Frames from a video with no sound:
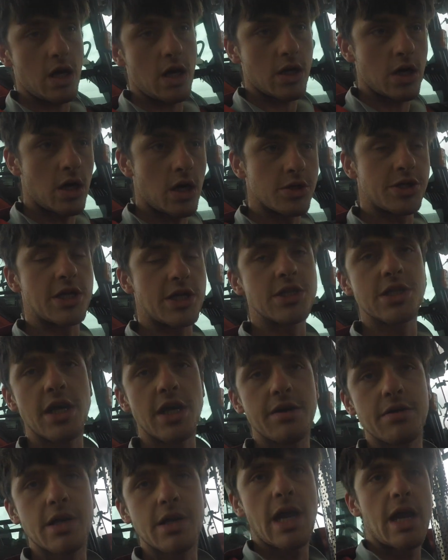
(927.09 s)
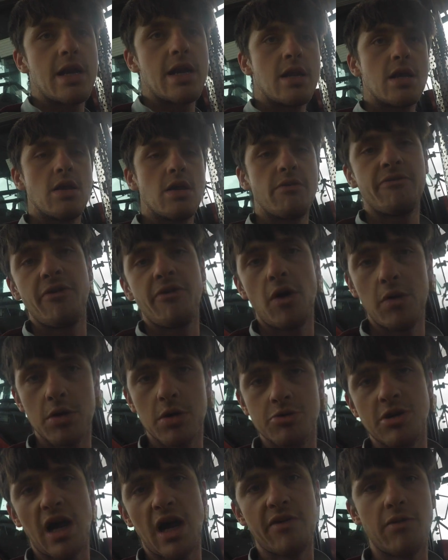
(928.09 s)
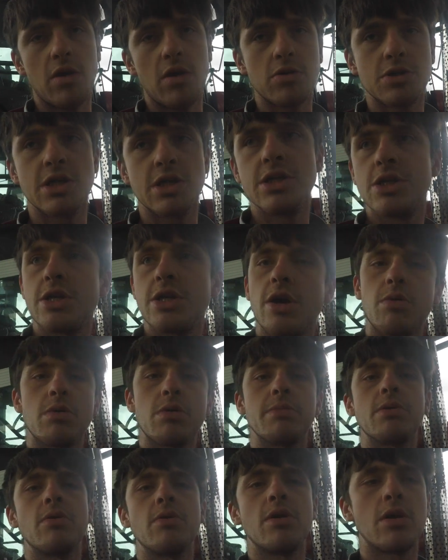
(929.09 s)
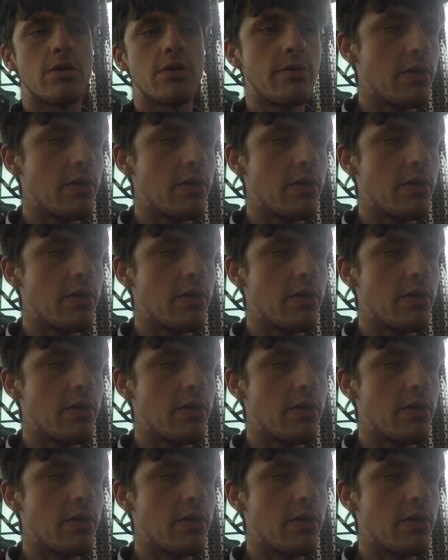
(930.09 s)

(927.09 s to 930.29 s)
Can't change gear again. 4-wheel drive locks in, so you don't want to be going on the